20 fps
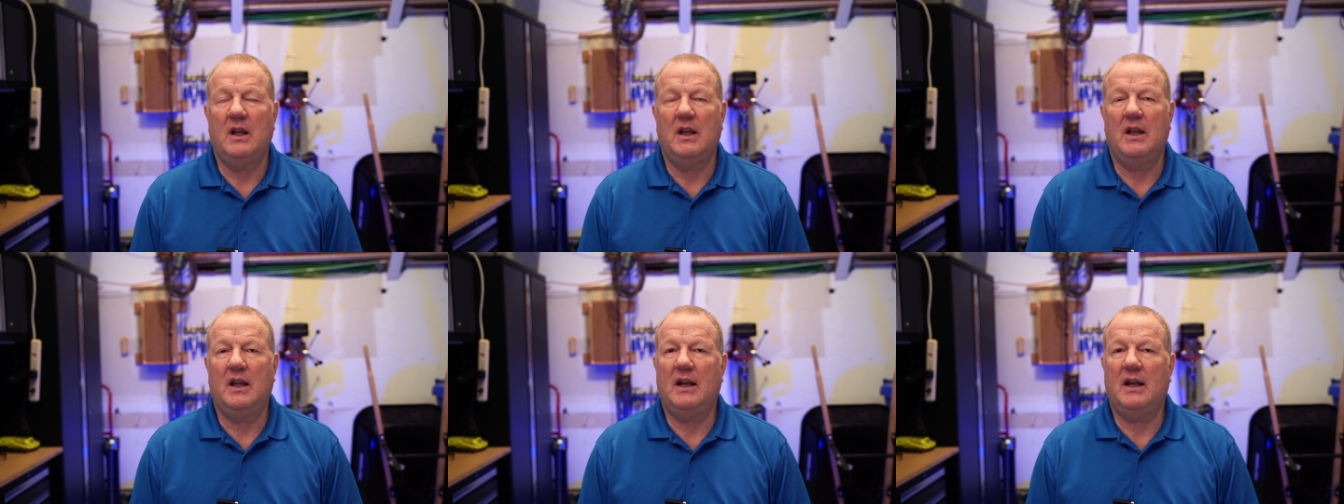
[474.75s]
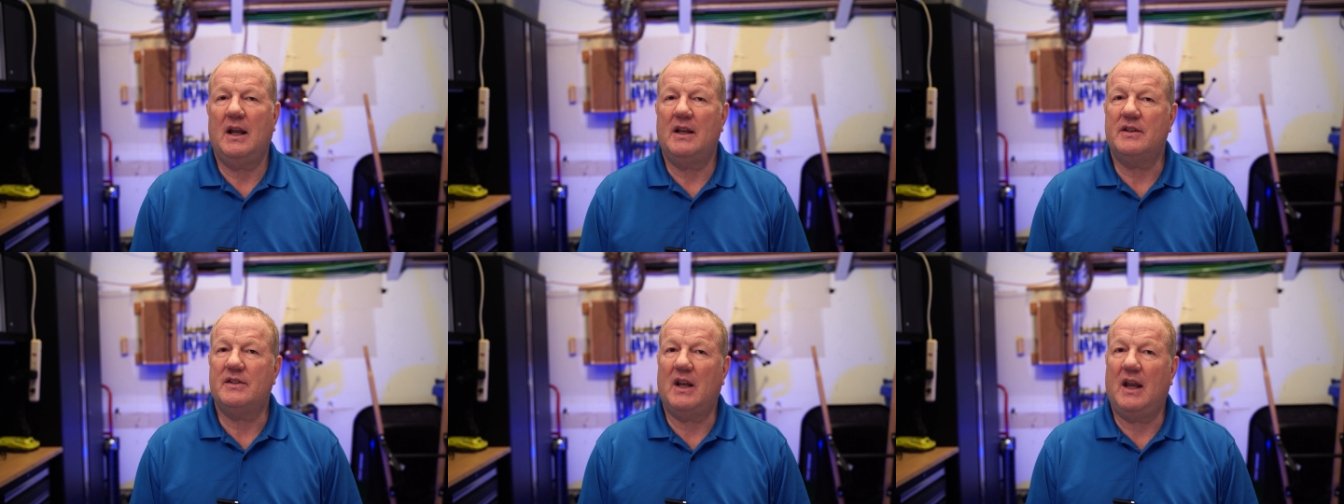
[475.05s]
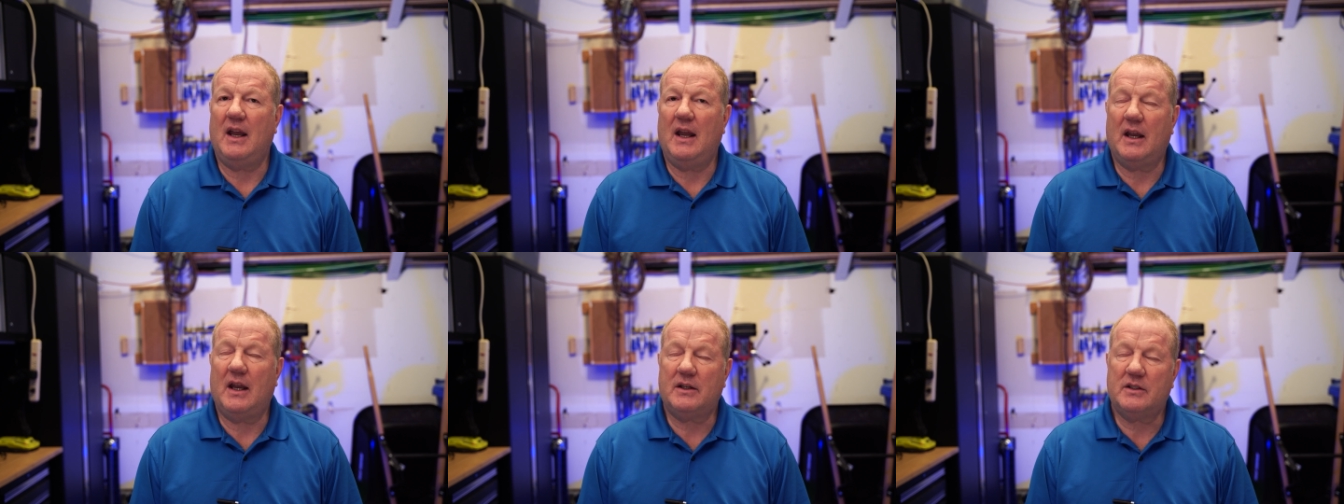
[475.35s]
It
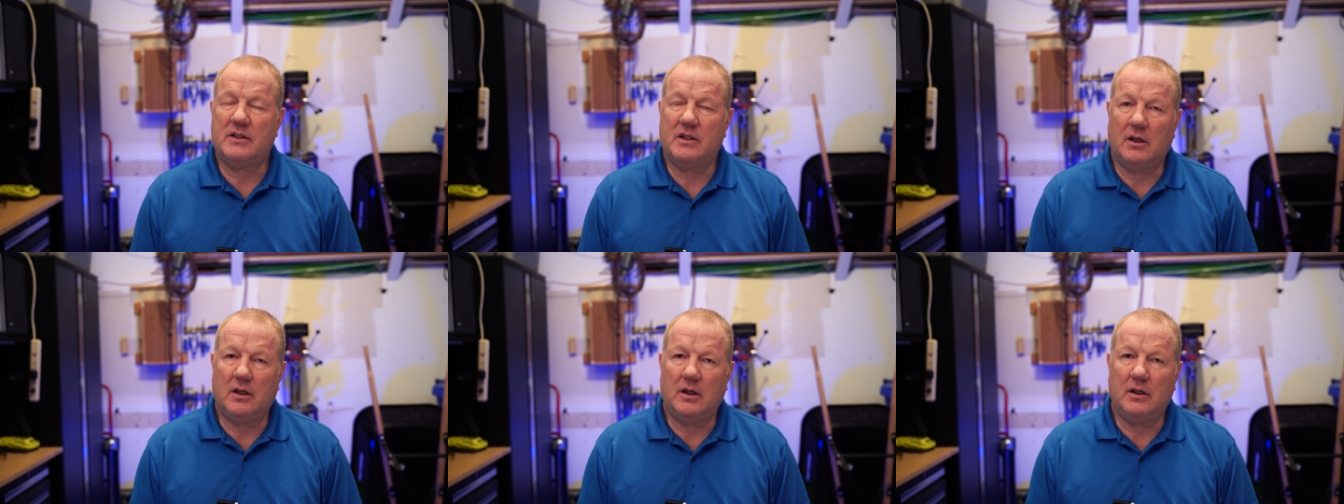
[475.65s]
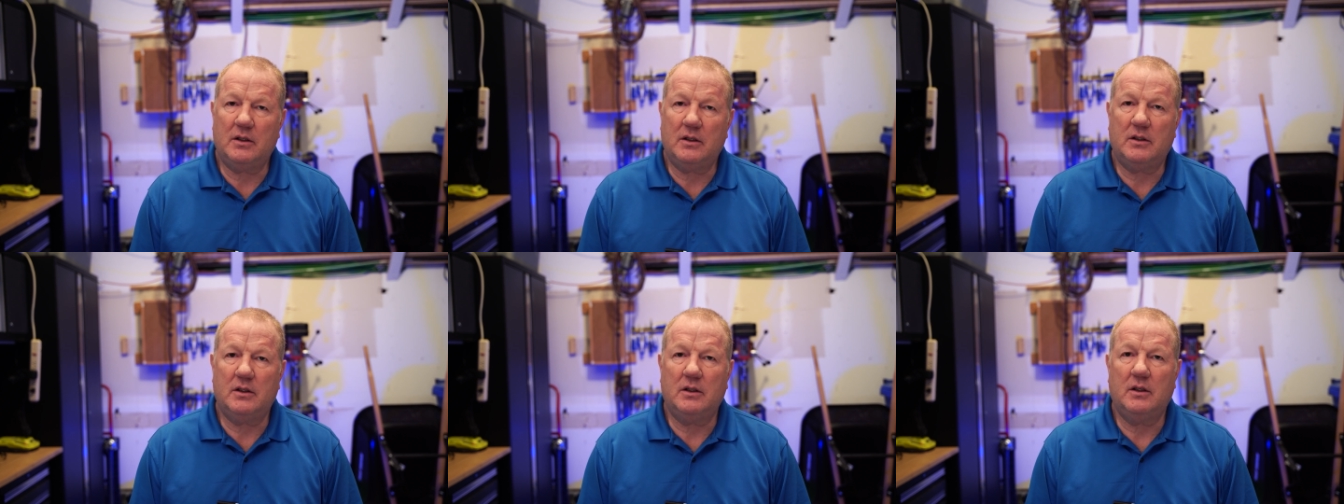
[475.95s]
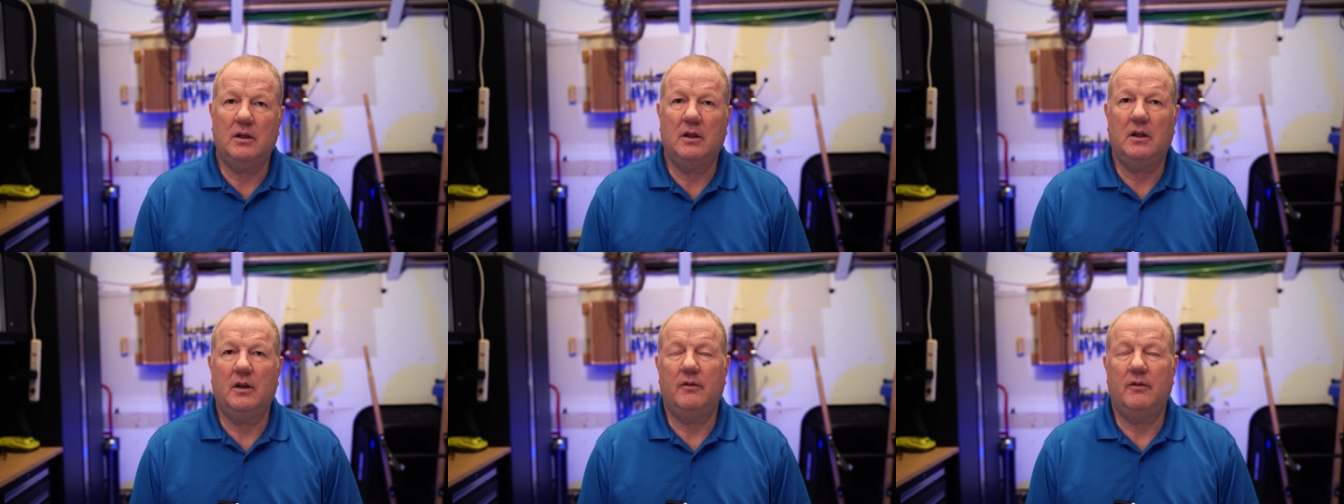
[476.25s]
has excellent
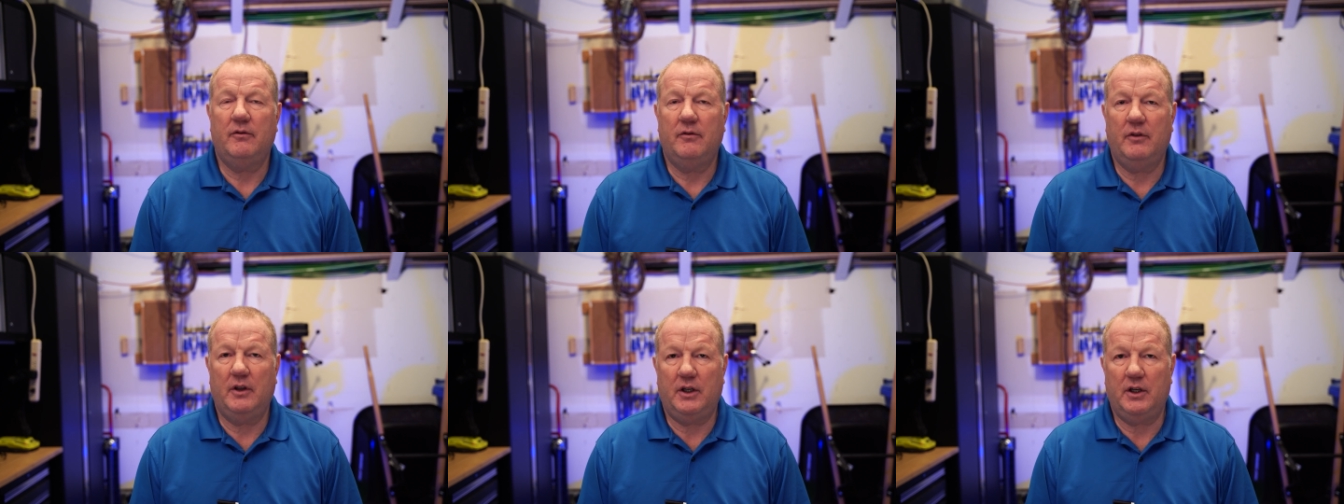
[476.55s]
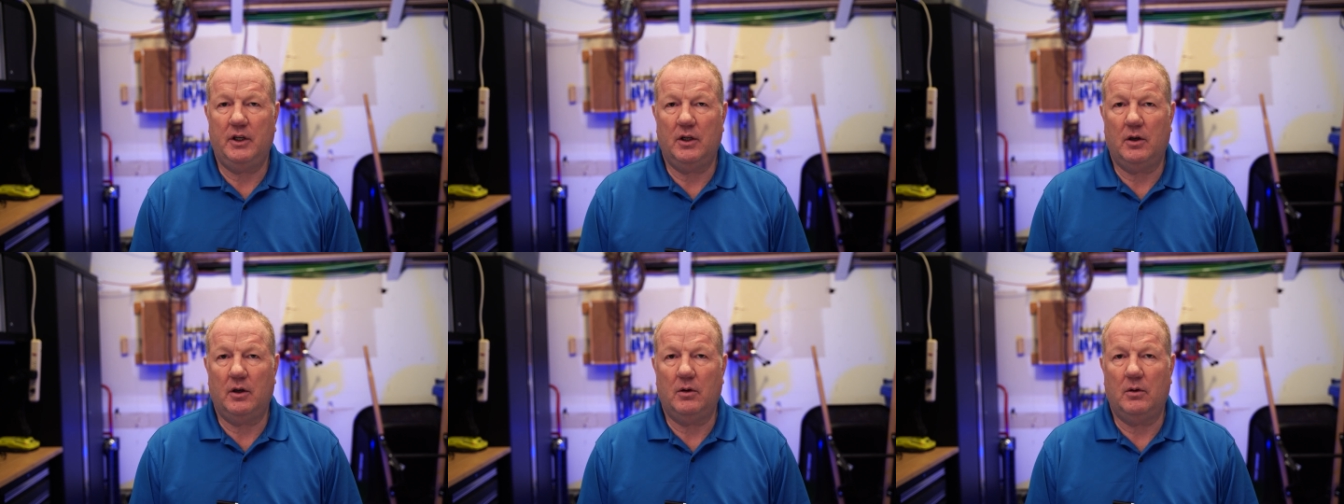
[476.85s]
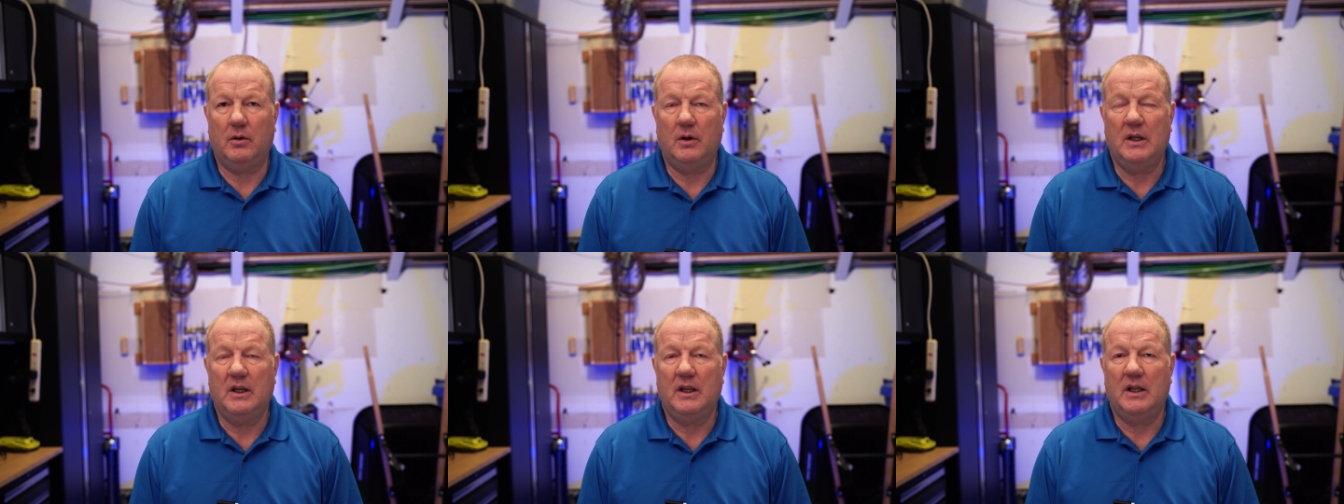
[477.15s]
video.